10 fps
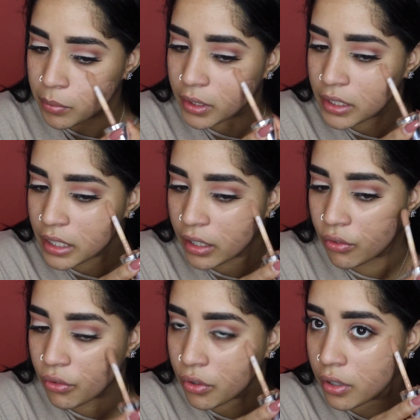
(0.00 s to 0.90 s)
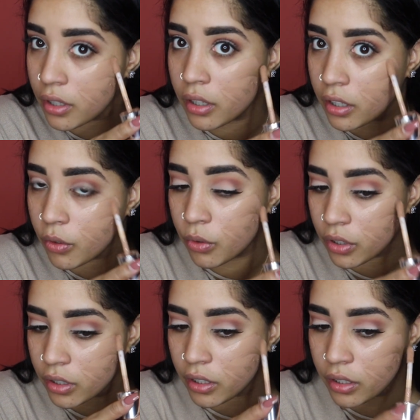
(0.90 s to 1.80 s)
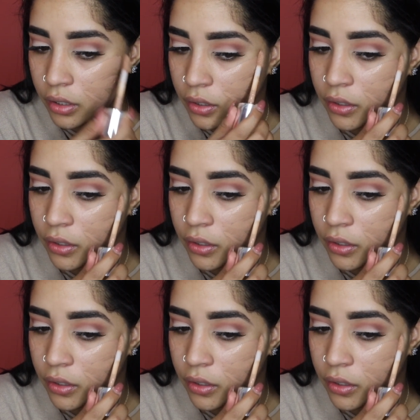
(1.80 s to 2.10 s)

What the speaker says: because I get really oily